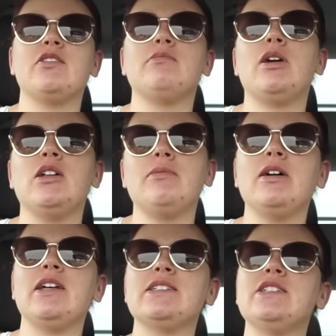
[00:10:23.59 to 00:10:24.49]
So I'm all
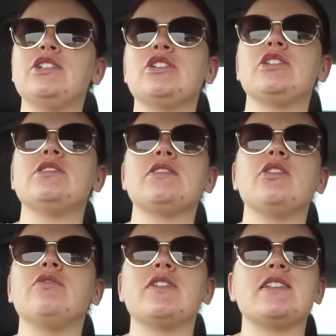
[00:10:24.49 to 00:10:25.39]
about like t-shirts and
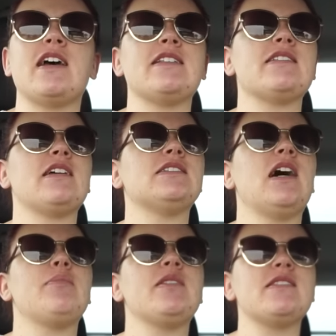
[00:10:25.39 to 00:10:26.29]
oversized like
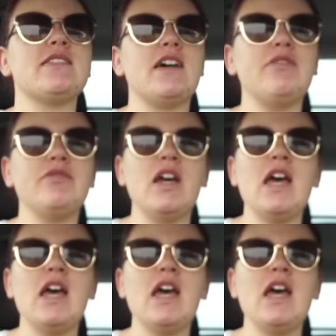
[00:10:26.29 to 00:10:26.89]
tops and stuff,